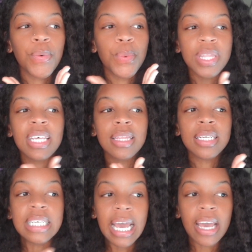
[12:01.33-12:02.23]
within the
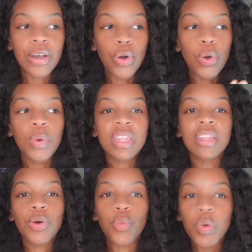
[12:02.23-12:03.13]
day or
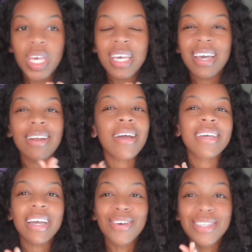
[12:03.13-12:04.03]
within the week, and I
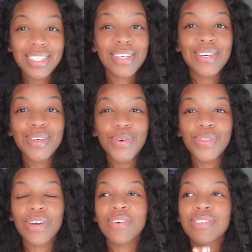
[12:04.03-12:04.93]
guarantee you
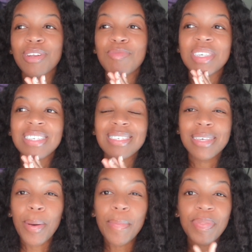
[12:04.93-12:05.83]
there is going to be
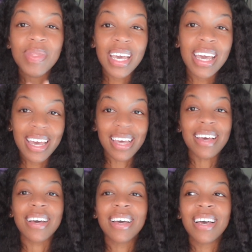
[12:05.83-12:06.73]

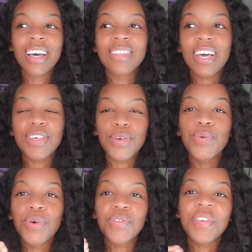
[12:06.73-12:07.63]
something that you
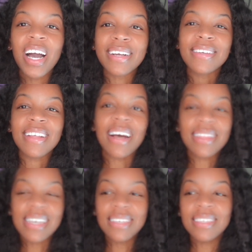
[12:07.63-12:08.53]
will find in that
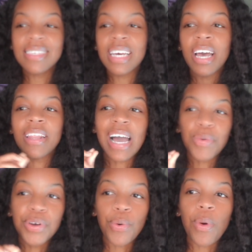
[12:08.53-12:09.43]
list that
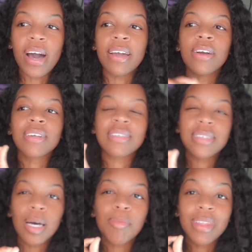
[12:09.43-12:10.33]
required
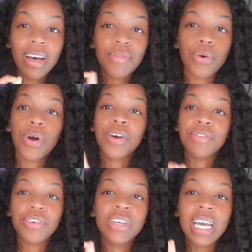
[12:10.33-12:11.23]
some level of
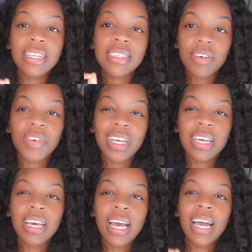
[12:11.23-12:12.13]

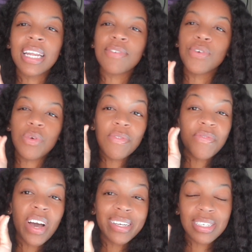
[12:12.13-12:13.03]
creativity. And if you can
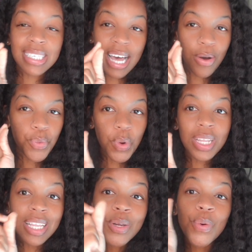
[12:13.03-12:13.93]
find just that
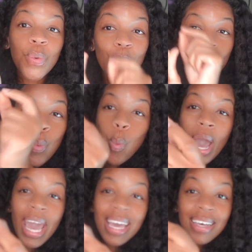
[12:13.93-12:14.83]
one little
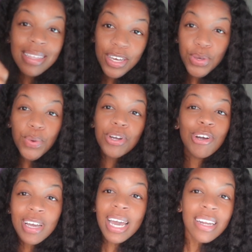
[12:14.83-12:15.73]
way that you were
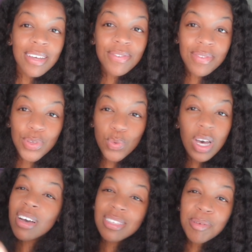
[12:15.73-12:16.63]
creative, you
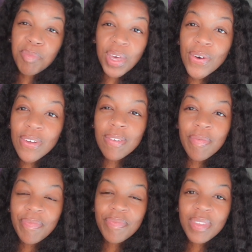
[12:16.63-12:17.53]
cooked a meal,
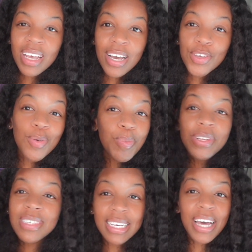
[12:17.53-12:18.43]
you
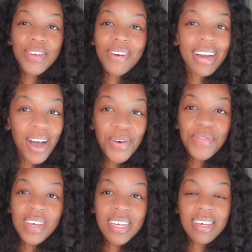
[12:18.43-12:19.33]
put together an
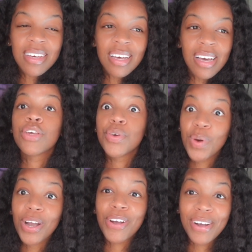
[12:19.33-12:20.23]
outfit, you
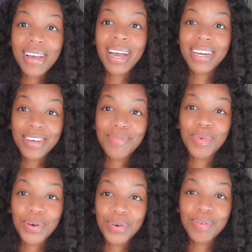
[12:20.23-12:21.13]
are creative,
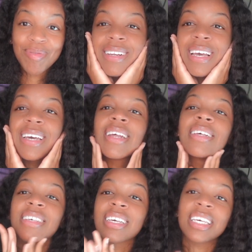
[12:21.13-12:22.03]
boo. And it
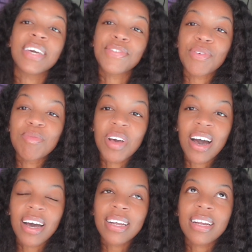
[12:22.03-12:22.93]
is a gift from
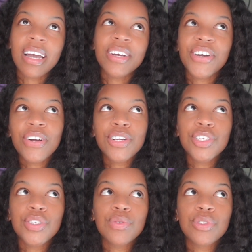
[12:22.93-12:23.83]
God, and I
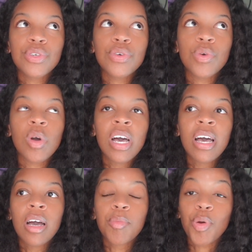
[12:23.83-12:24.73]
encourage you to
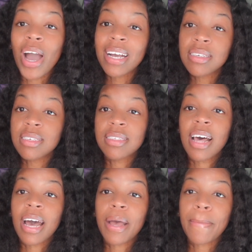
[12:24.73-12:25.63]
practice
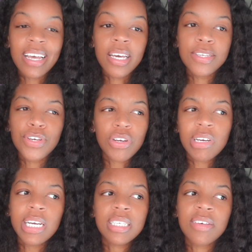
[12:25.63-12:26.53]
that. And your
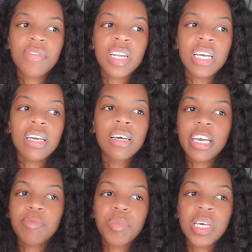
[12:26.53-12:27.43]
creativity
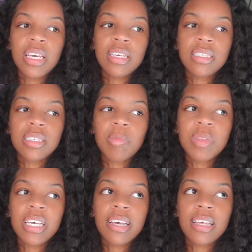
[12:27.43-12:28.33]
can be
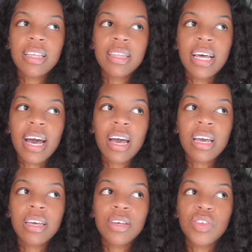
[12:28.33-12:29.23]
something
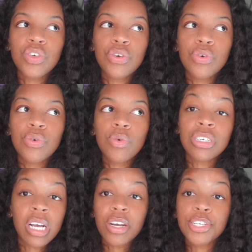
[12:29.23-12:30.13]
that you
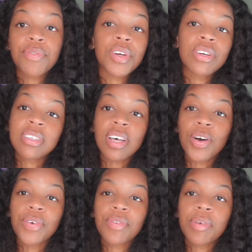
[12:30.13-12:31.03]
cherish for
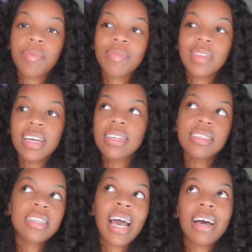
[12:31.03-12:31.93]
yourself. It
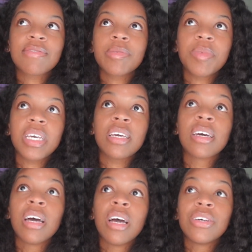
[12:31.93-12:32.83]
doesn't have to be
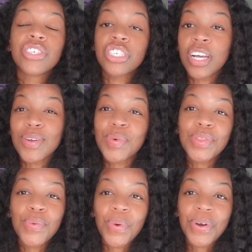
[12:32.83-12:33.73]
shared with
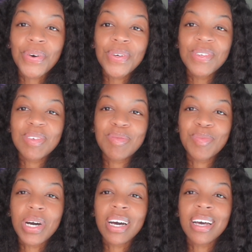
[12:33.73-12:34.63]
the world,
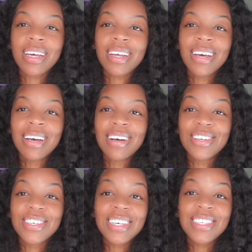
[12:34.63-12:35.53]
but
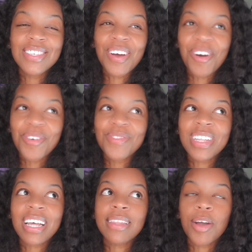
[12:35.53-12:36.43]
just know
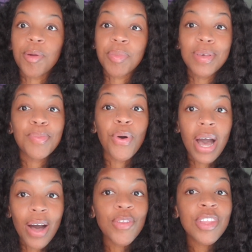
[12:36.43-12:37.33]
that there are people
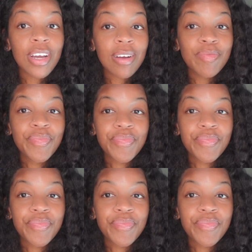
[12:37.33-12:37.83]
out there